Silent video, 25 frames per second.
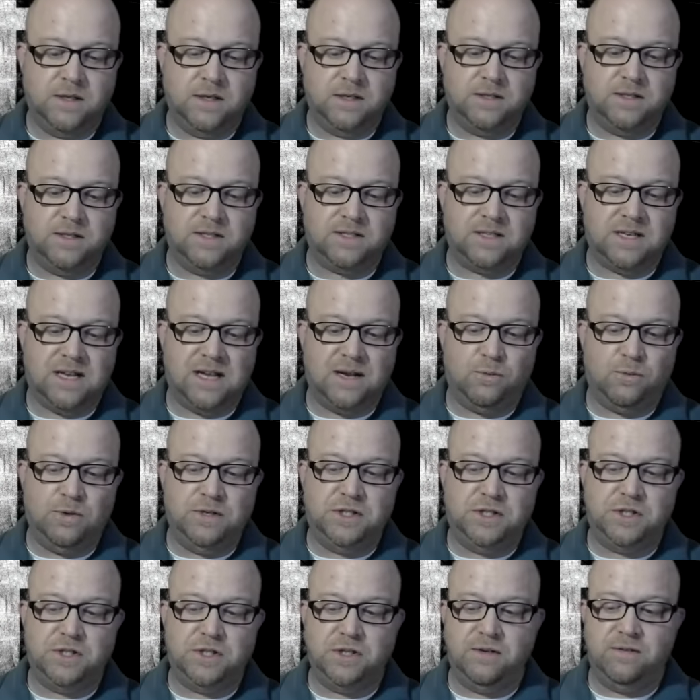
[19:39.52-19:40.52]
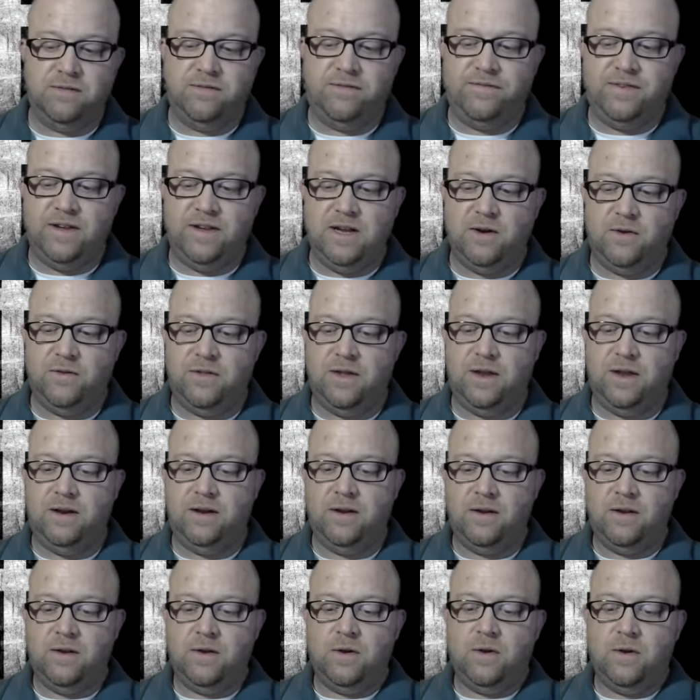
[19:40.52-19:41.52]
just like we shouldn't feel that
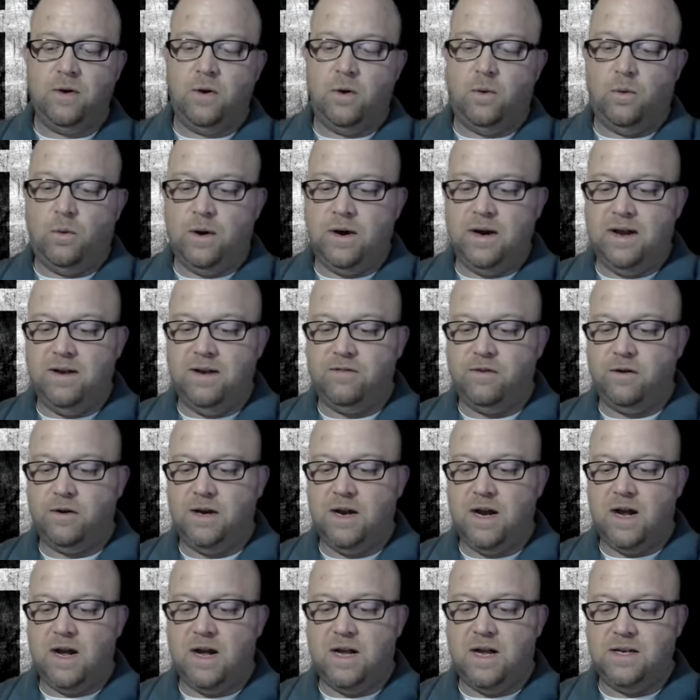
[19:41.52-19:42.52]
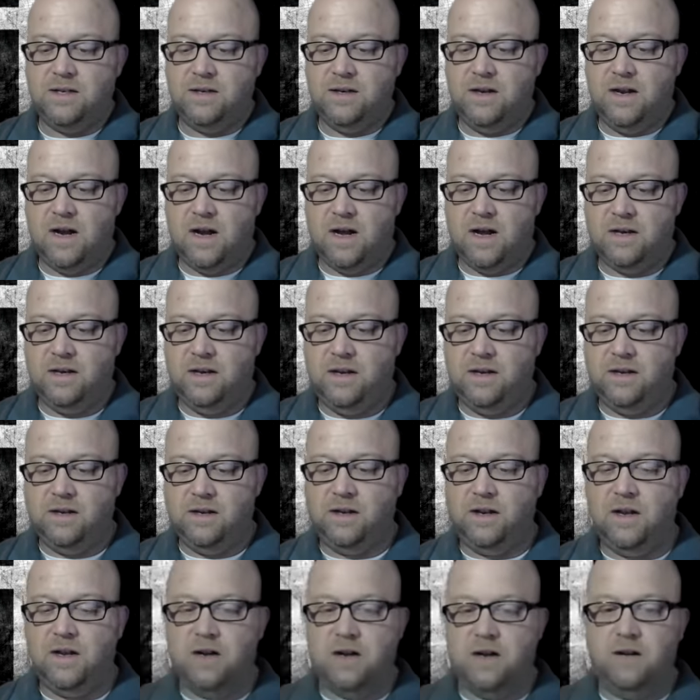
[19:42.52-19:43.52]
whatever, God
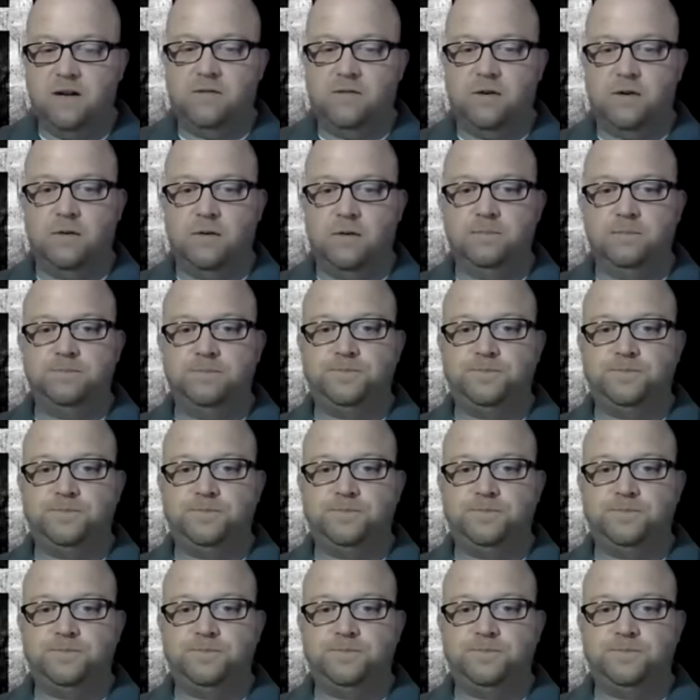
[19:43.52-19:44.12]
can cover